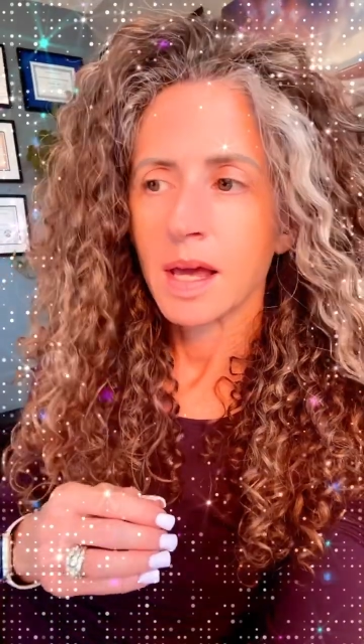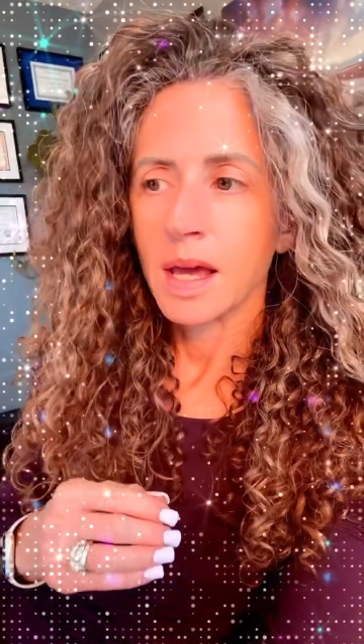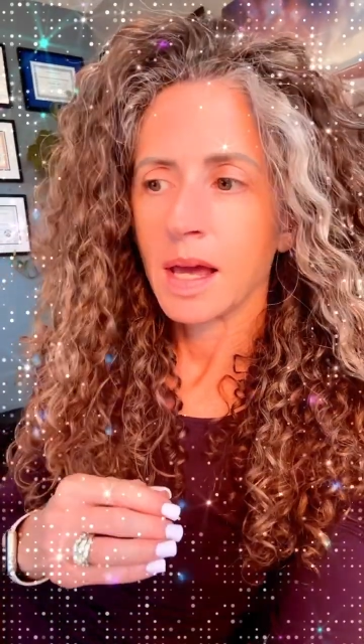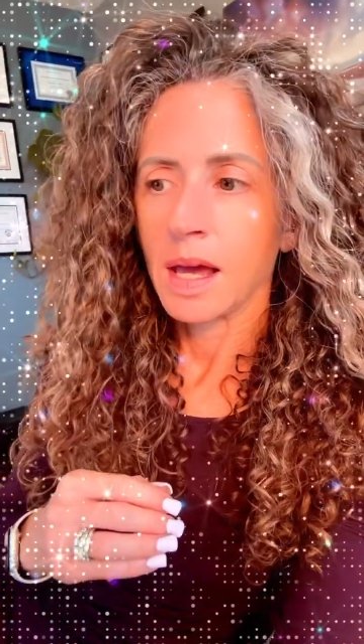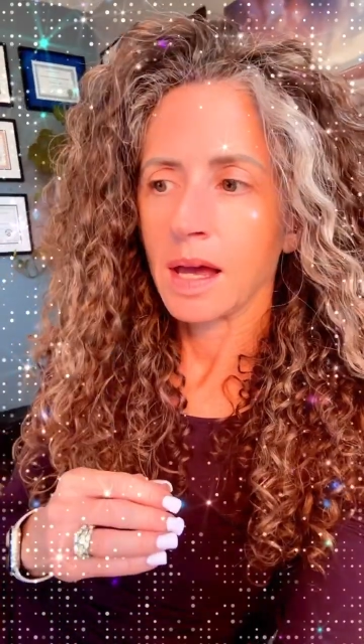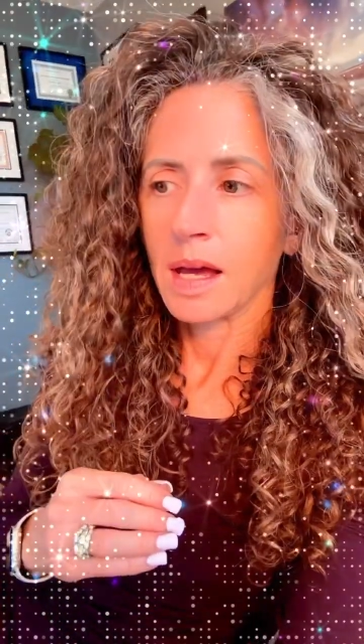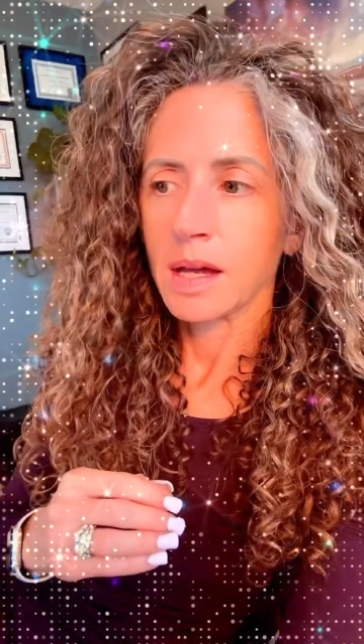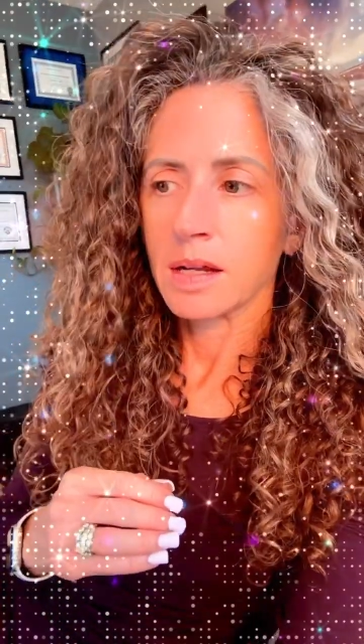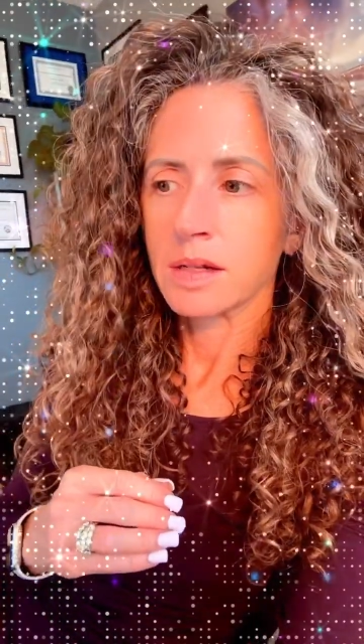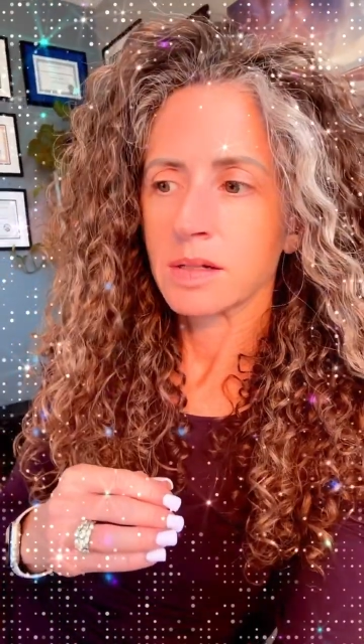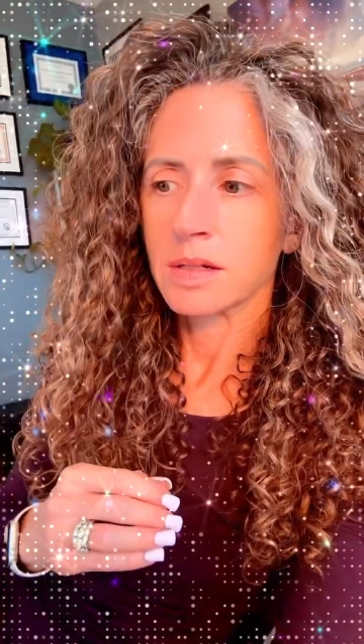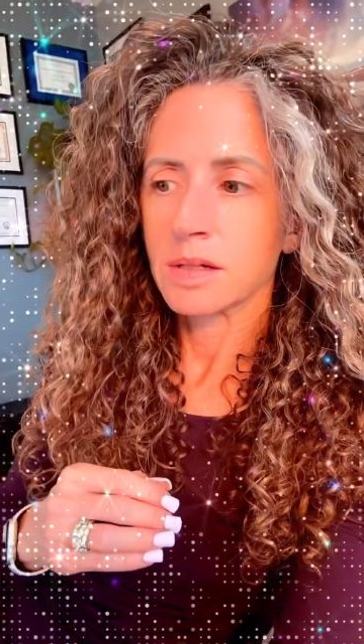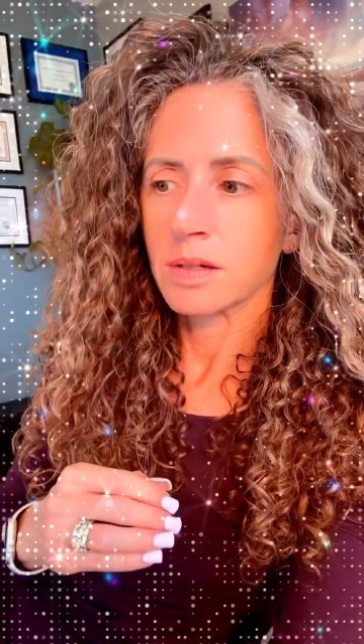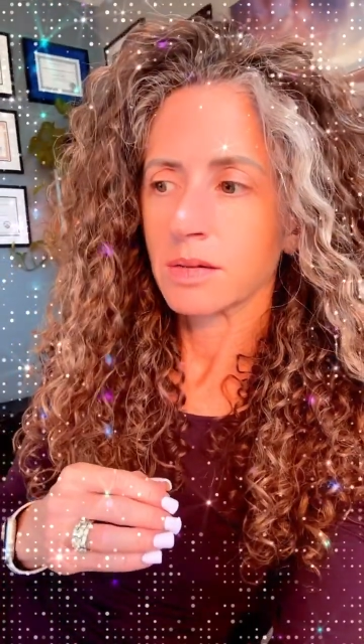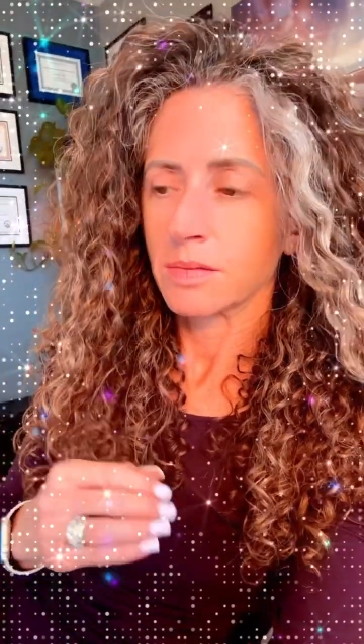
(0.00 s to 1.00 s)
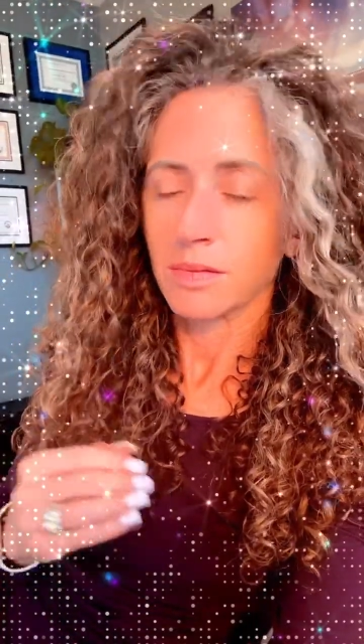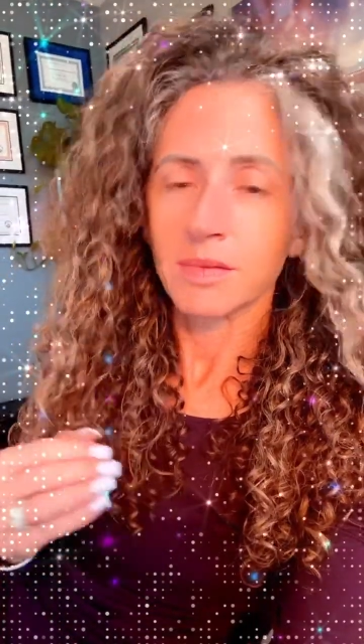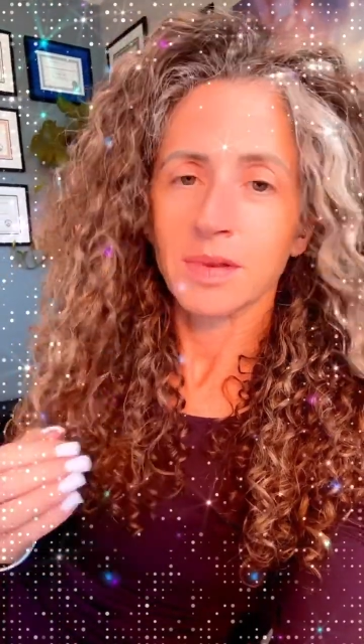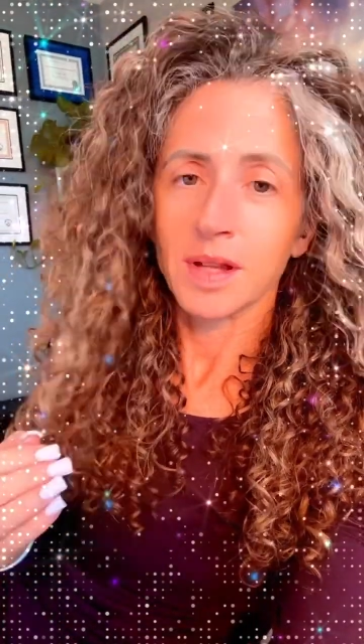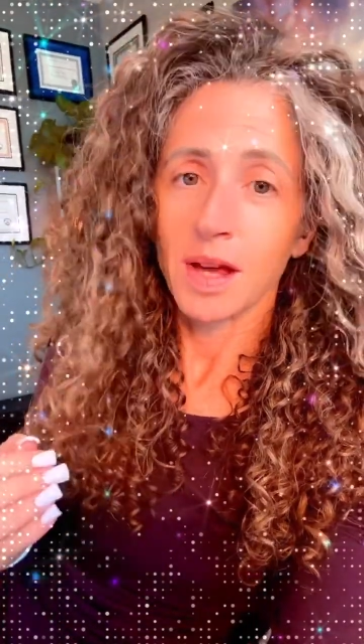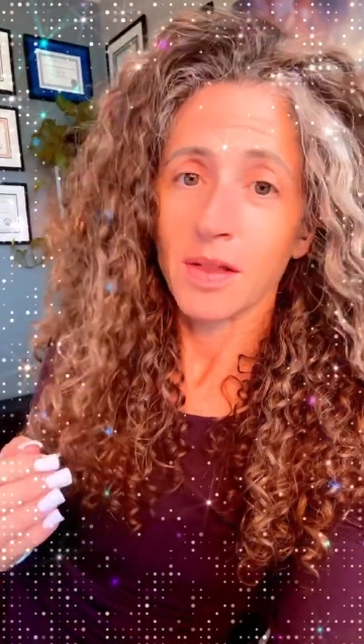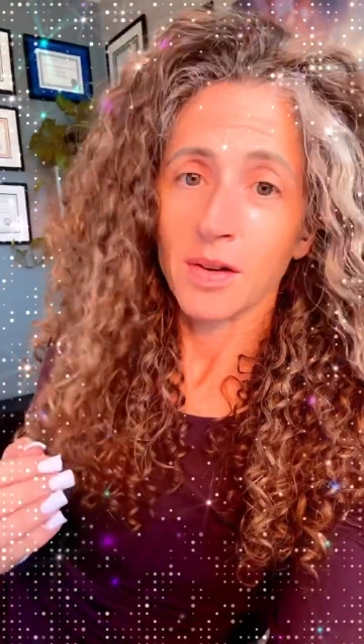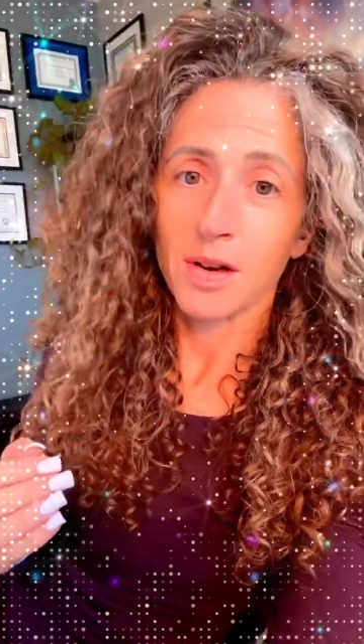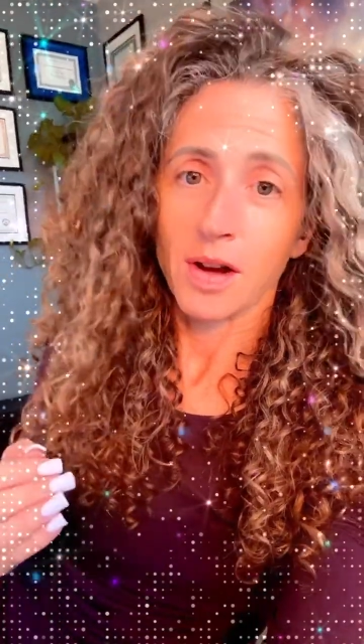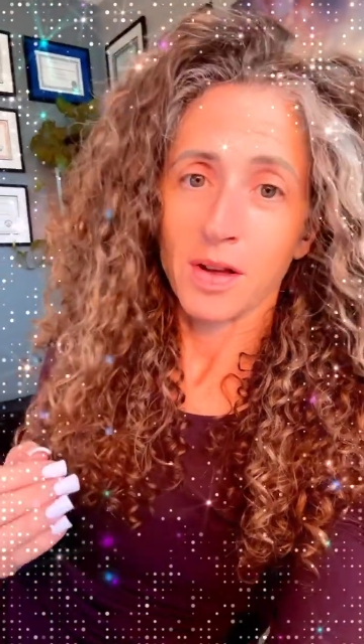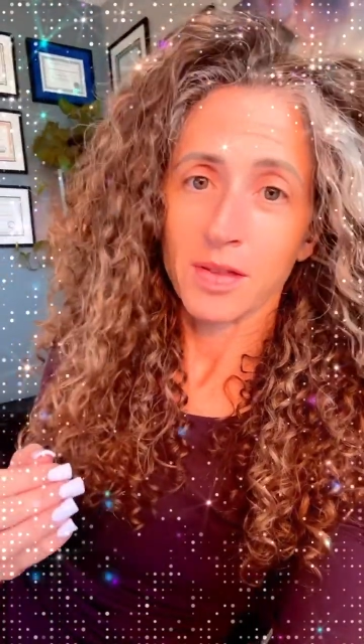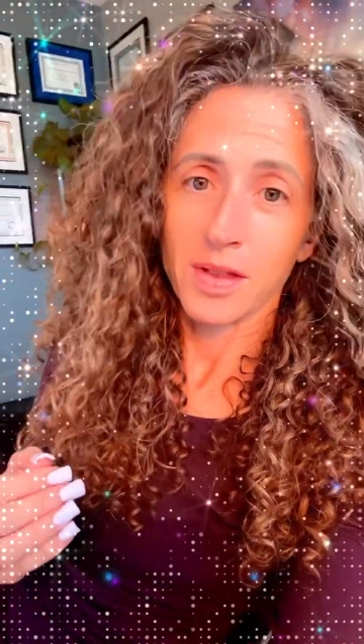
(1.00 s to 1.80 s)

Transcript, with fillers: And uh, the other uh,